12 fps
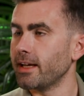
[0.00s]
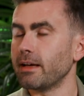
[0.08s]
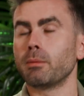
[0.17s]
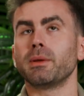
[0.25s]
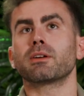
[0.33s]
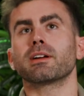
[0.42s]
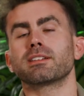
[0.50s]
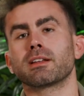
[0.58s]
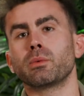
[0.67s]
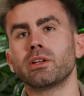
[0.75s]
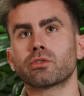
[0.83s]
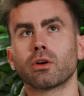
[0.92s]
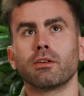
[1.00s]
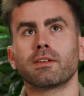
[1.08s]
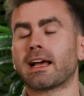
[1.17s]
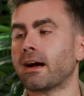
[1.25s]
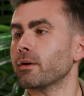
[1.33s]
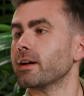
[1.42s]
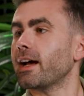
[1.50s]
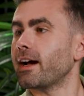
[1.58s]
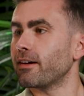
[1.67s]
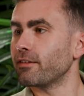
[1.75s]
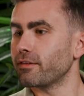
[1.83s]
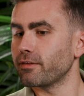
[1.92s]
It would be crazy. Like we drove an hour and a
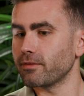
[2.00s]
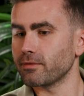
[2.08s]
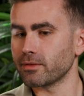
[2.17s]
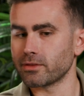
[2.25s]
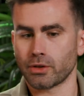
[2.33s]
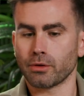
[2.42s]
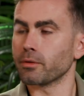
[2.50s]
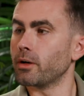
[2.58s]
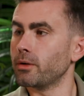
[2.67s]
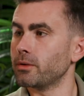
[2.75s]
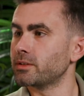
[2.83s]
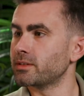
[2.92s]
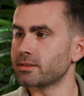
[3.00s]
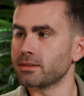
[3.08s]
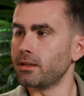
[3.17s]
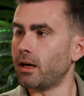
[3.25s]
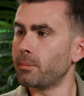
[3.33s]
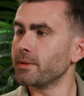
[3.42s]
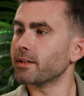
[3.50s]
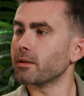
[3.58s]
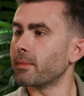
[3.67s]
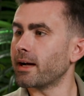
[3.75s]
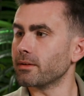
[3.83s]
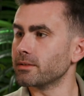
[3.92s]
half dirt roads up into the
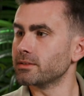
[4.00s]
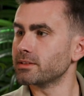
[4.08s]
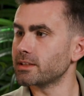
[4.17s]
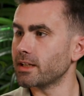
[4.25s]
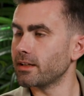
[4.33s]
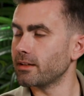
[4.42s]
mountains.